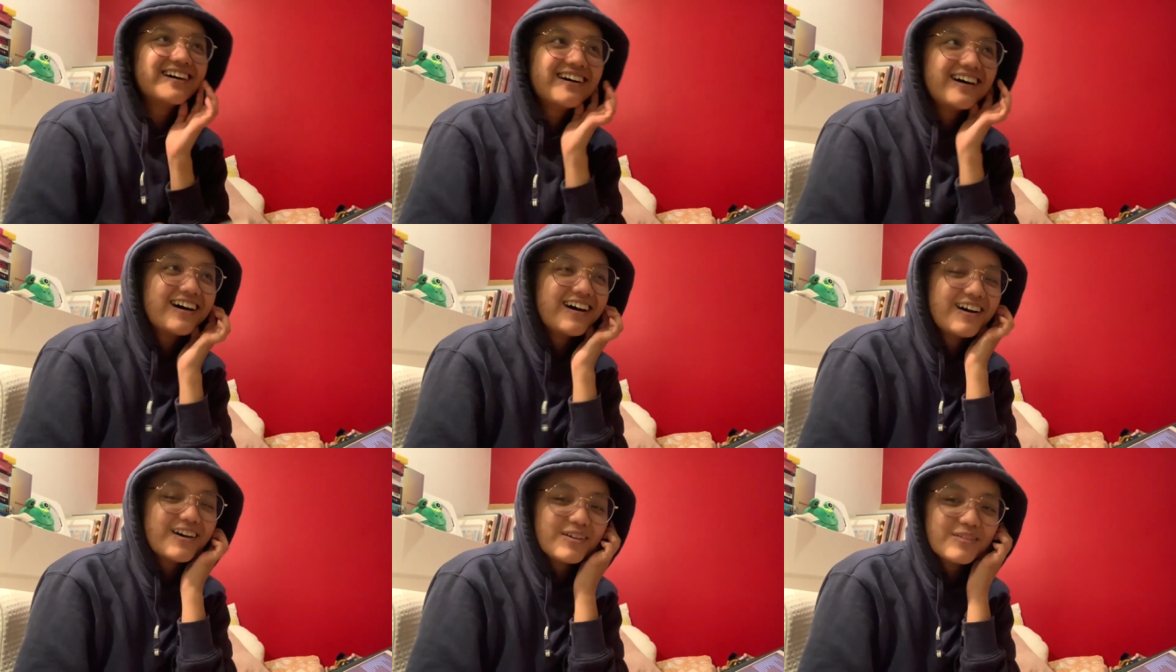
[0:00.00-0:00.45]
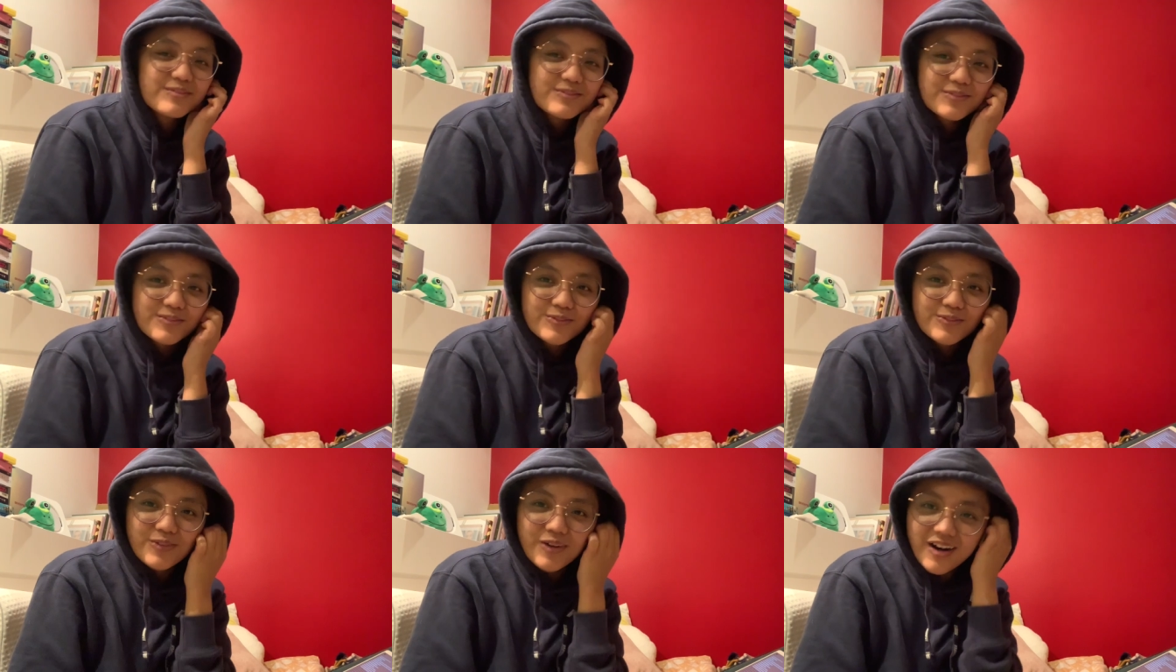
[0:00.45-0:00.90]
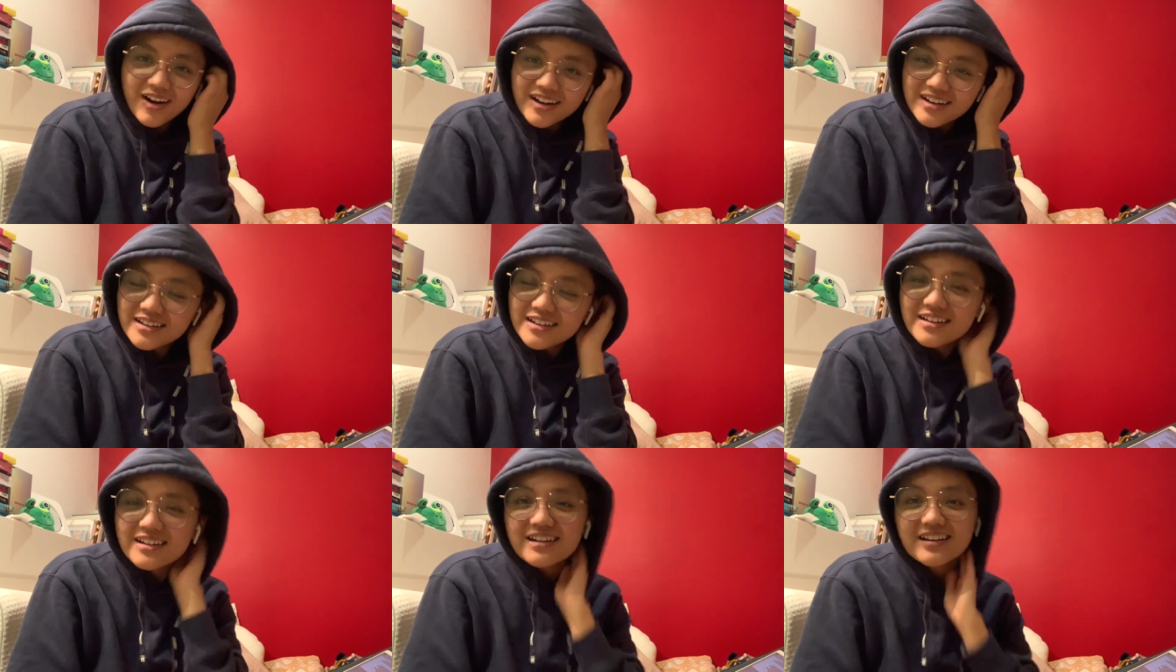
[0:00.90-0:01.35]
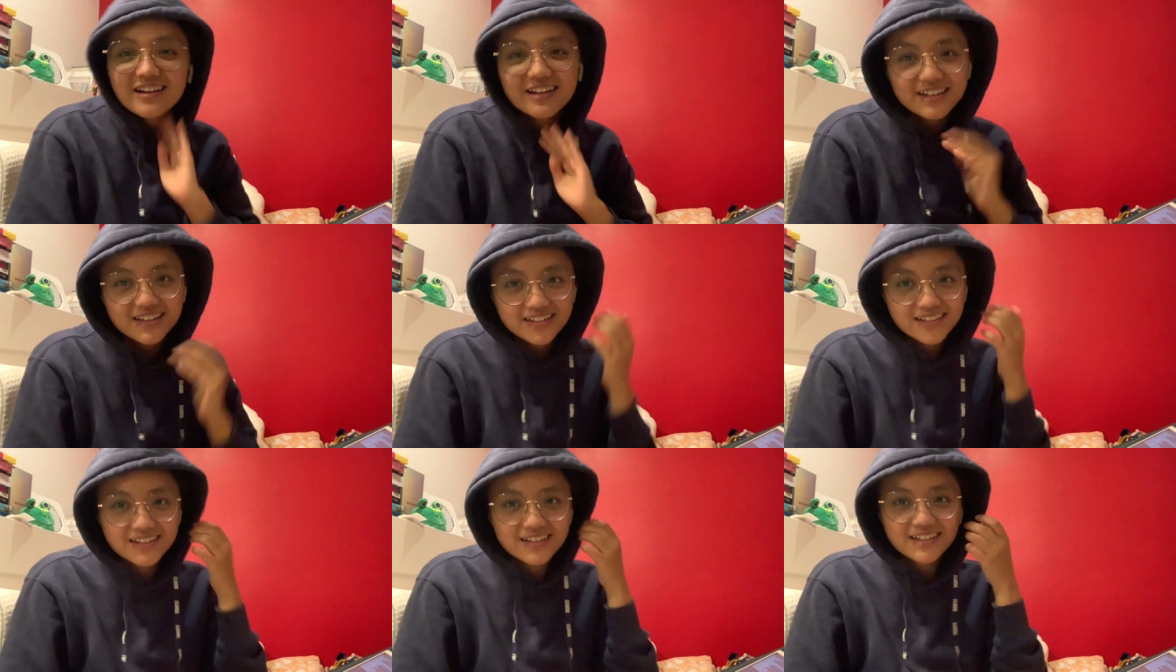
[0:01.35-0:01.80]
um, what? Like
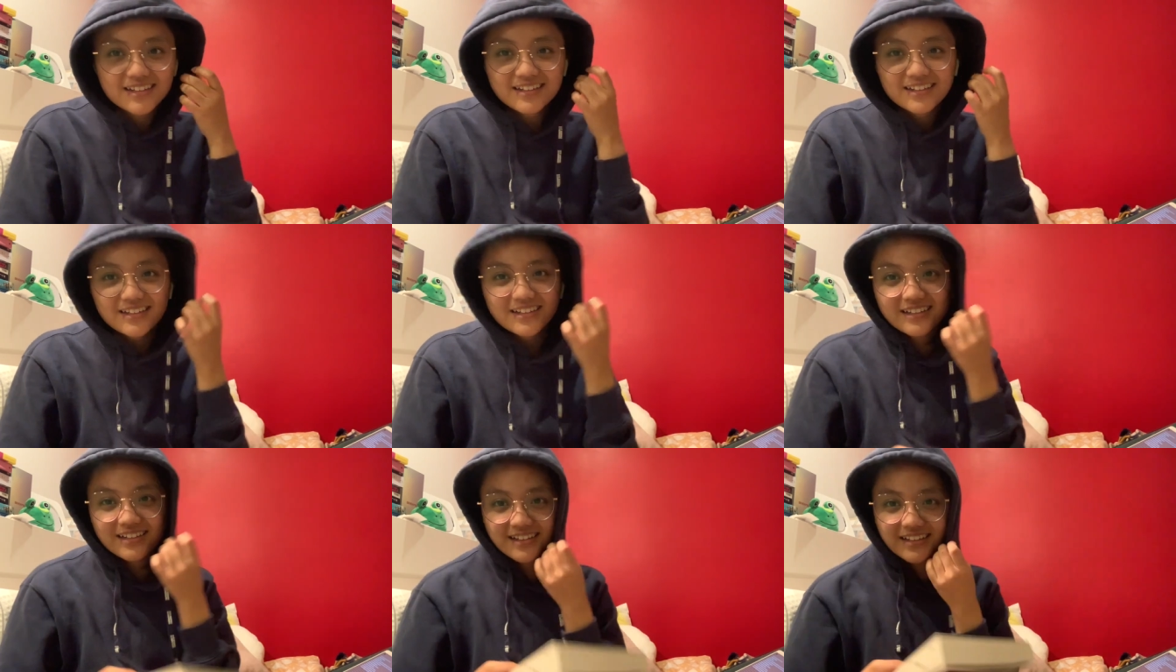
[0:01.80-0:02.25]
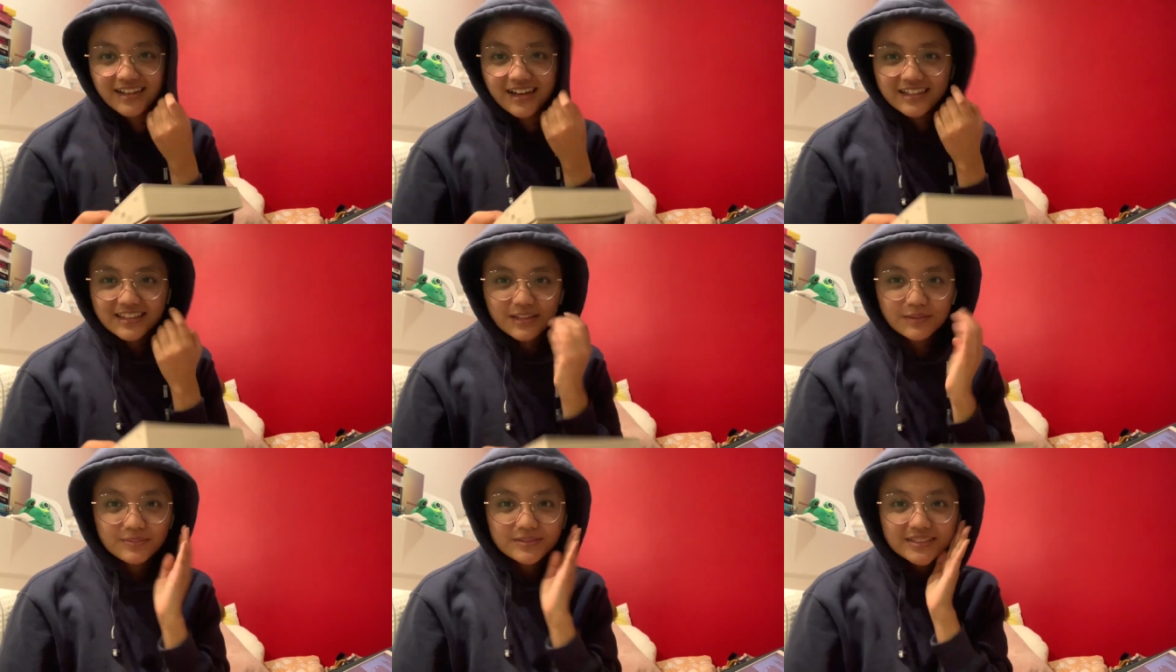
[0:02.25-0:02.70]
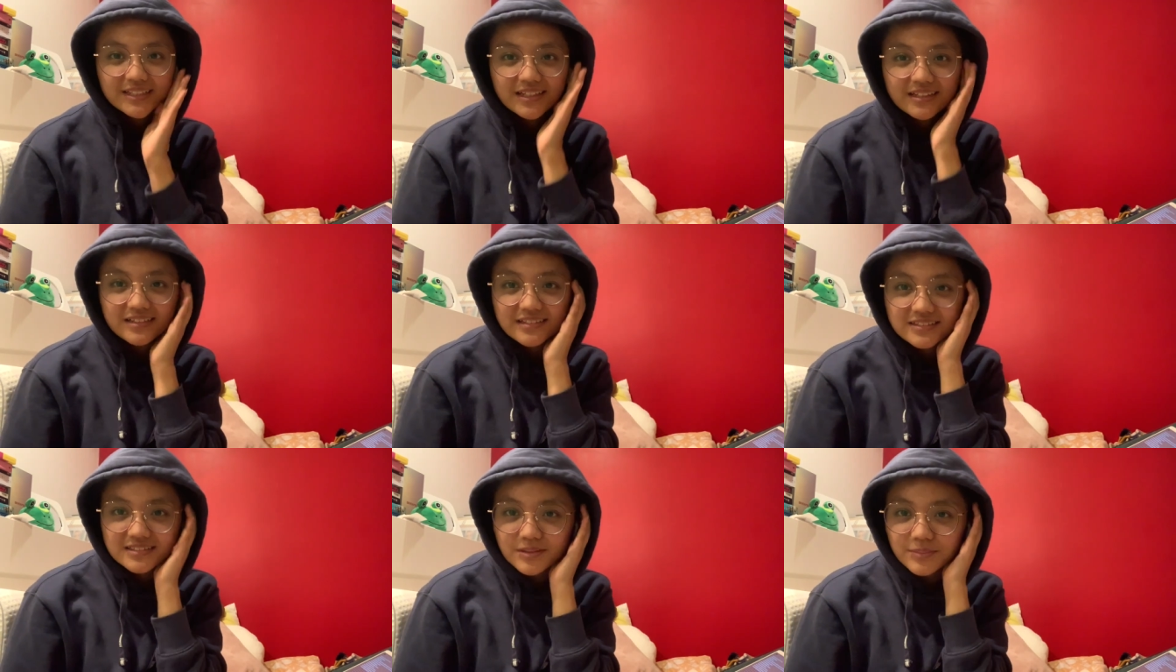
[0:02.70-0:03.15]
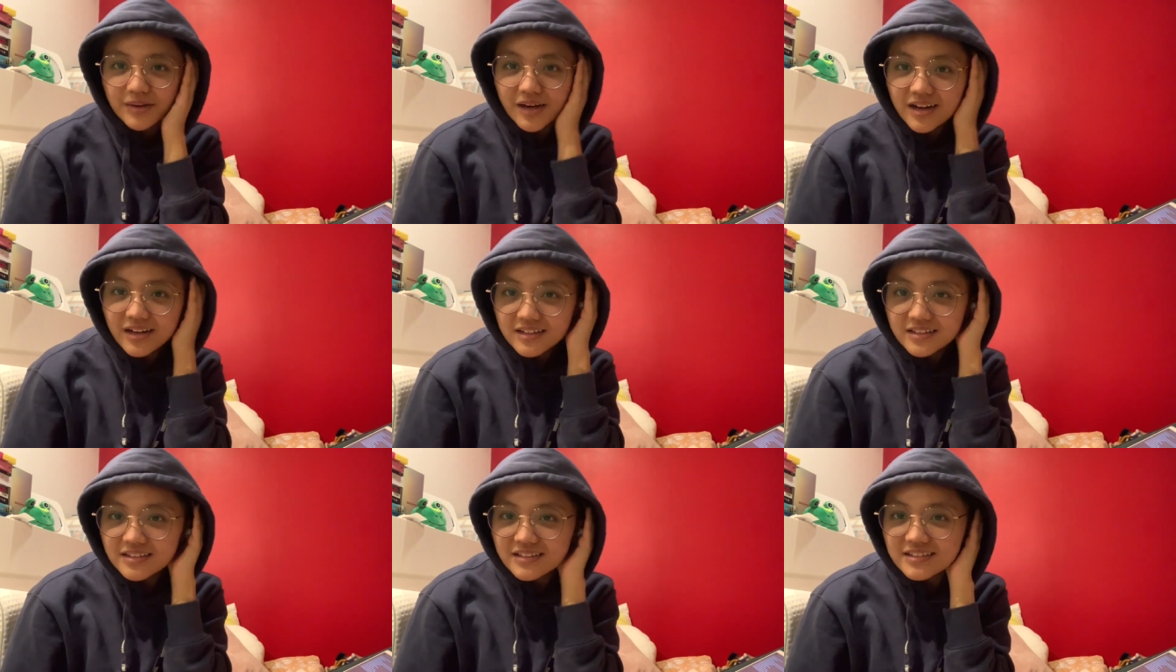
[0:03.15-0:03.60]
a 90% Sabah?
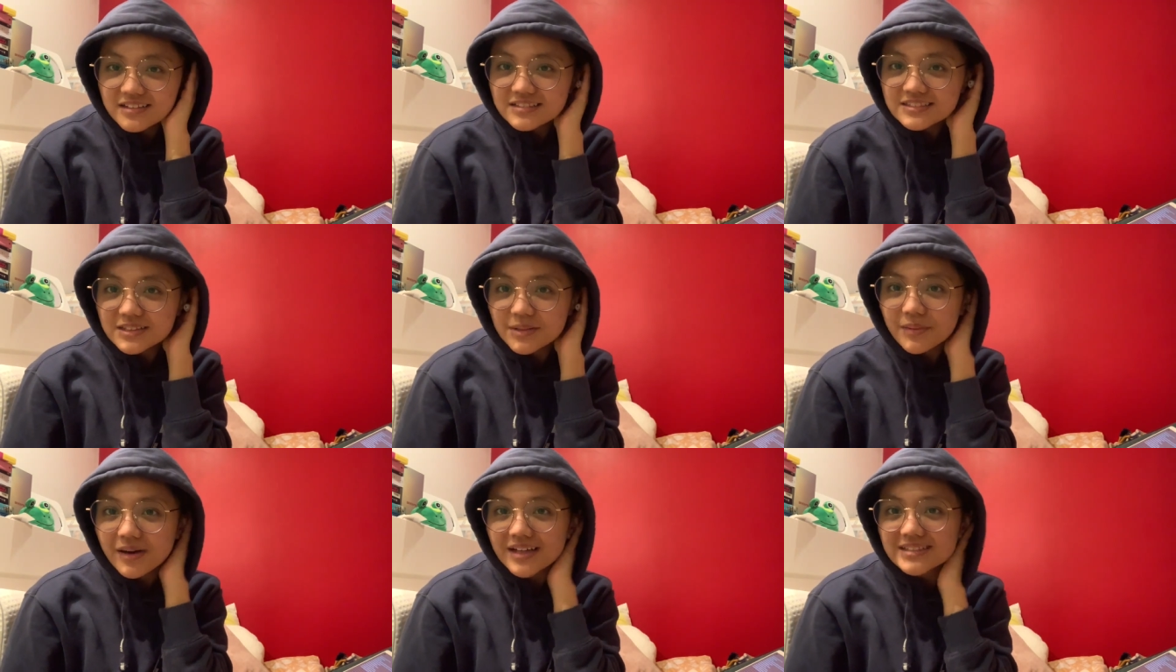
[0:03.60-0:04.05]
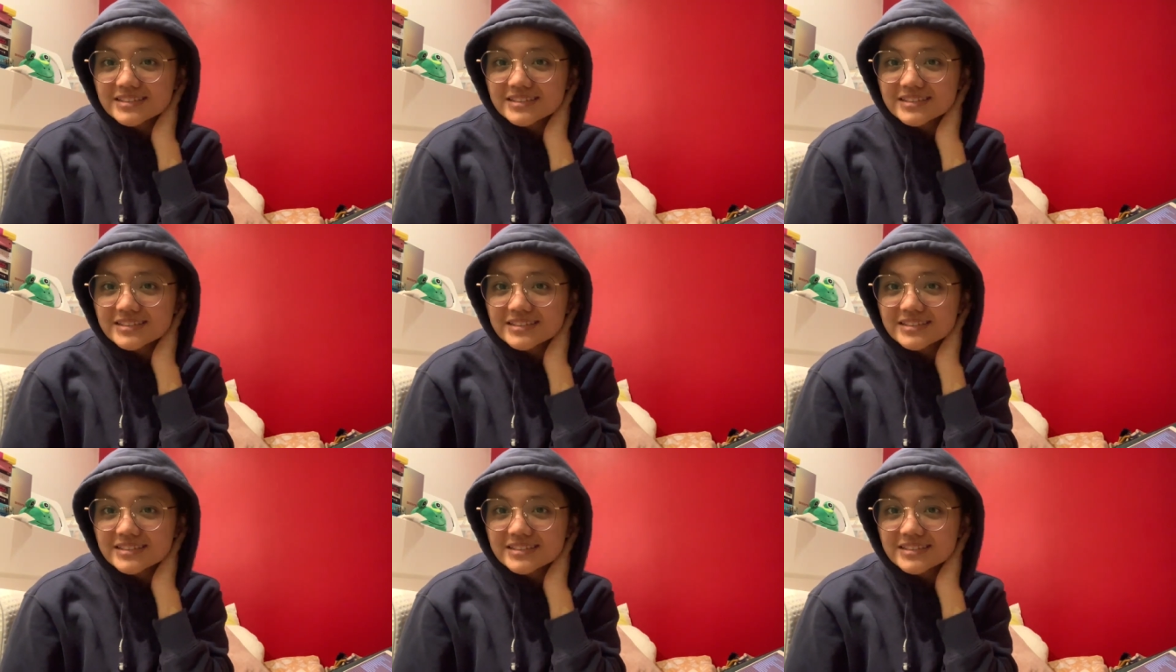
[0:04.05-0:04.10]
Sabah,